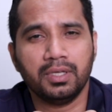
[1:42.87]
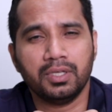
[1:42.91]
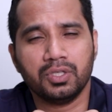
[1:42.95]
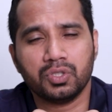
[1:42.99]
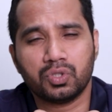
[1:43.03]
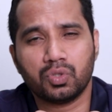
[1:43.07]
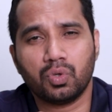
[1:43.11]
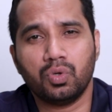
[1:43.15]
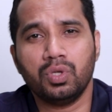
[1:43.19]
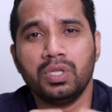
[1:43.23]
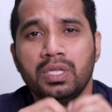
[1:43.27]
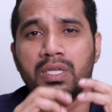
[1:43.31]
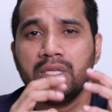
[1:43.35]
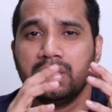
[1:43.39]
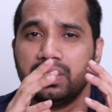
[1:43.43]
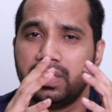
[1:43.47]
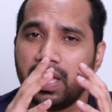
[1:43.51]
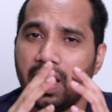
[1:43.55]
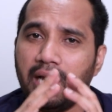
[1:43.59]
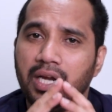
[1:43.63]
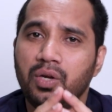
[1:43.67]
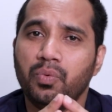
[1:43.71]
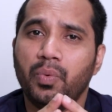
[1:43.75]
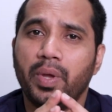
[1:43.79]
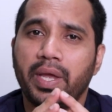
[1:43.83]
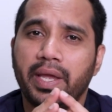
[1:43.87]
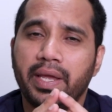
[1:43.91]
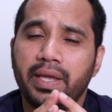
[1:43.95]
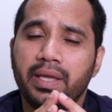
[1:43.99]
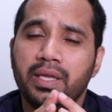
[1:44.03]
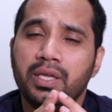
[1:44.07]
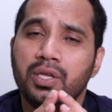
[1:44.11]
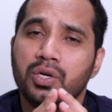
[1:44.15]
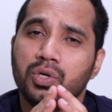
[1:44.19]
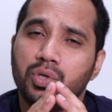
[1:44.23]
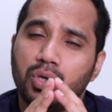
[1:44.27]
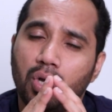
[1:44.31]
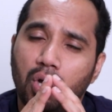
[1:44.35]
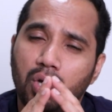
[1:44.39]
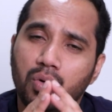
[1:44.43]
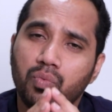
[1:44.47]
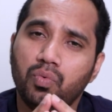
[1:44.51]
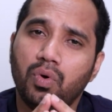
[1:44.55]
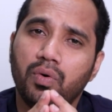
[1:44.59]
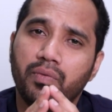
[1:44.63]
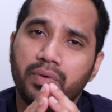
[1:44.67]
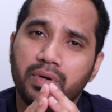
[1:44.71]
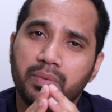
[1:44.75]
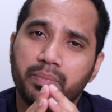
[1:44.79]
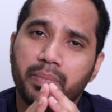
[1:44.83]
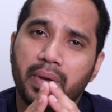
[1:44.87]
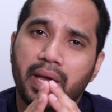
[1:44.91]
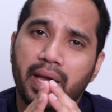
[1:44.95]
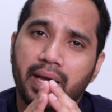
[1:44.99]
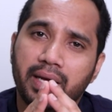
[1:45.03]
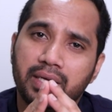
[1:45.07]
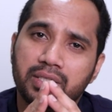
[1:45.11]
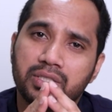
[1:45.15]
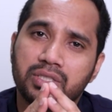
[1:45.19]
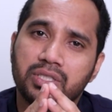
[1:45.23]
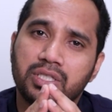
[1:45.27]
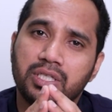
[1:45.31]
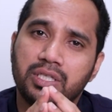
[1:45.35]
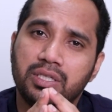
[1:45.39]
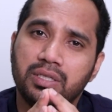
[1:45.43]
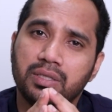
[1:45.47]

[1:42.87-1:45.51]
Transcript: So that way non-woven bags,